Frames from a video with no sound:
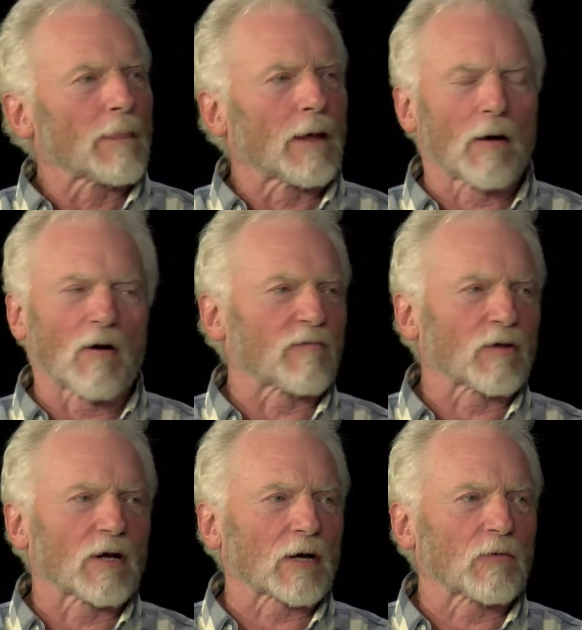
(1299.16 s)
however
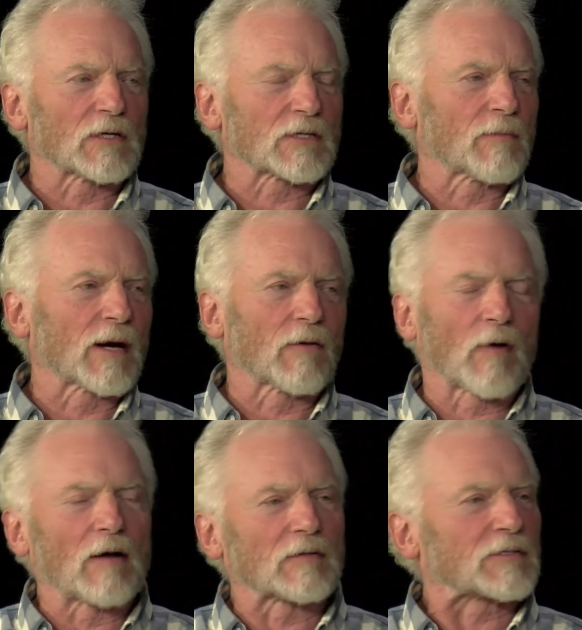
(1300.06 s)
long it was. In Mary
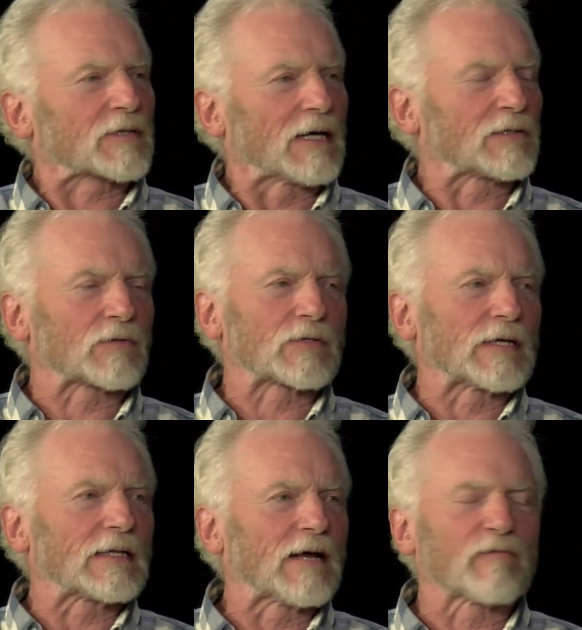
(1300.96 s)
Rowland's case, was
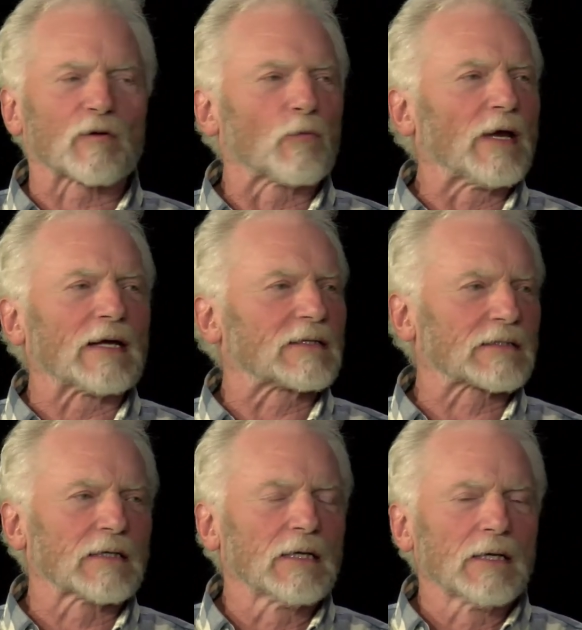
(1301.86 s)
11
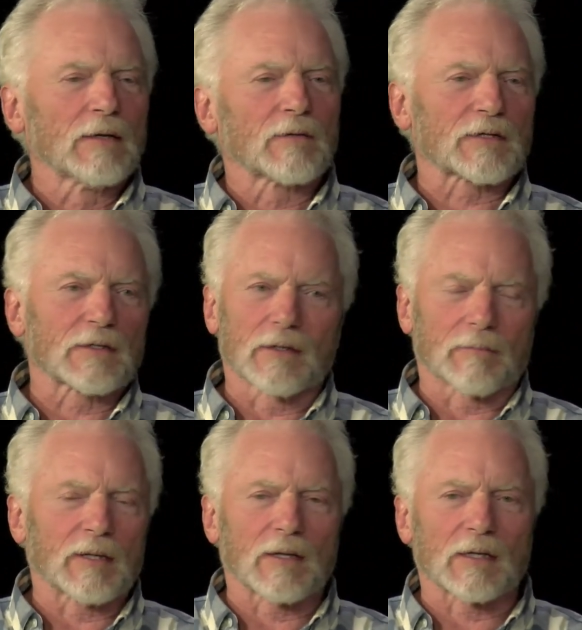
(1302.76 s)
weeks, mm-hmm. which you know,
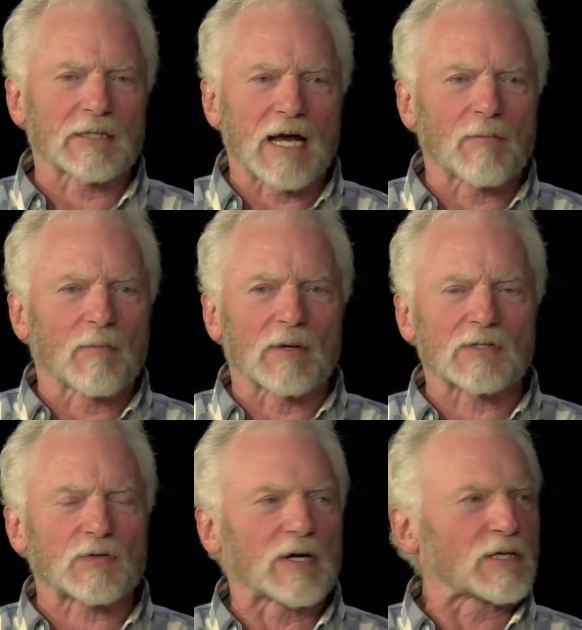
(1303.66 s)
be a long time among
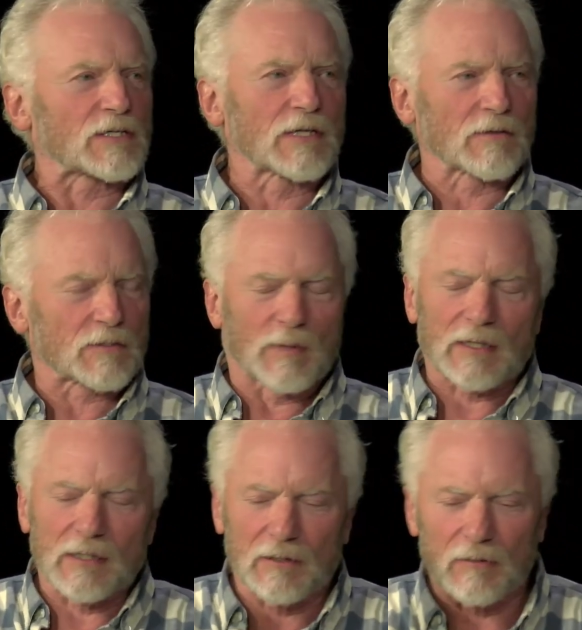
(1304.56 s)
strangers and you don't speak
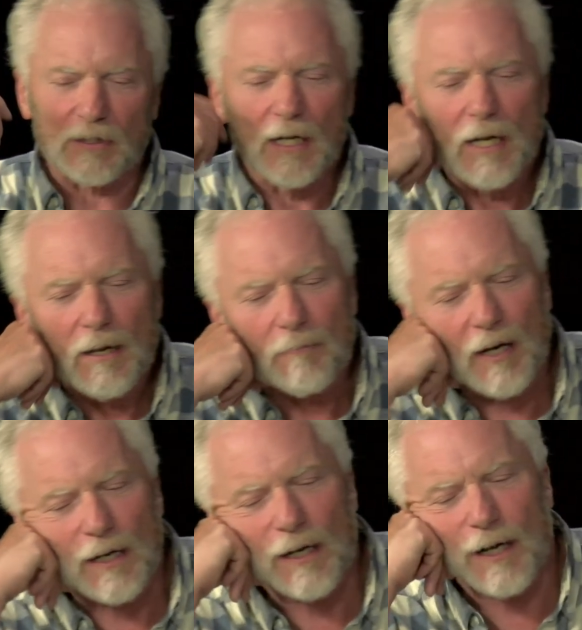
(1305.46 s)
the language.
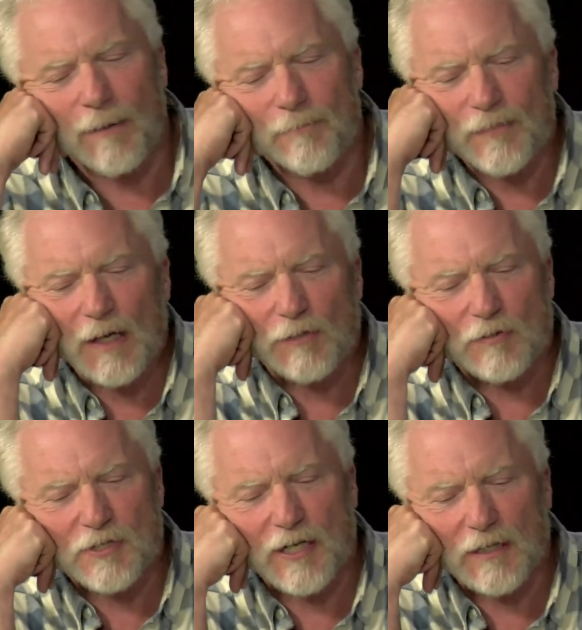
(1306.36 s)
But um,
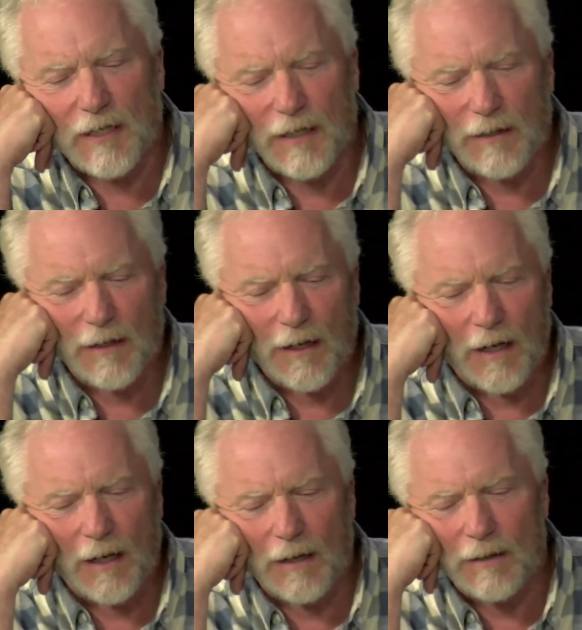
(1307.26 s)
interestingly,
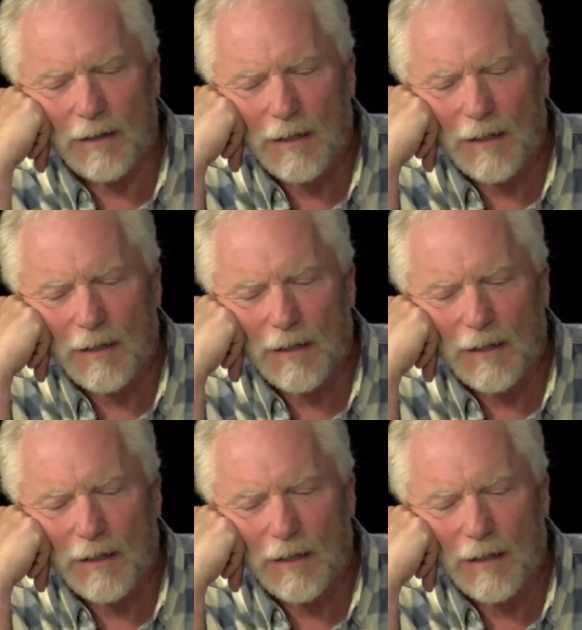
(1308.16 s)
uh,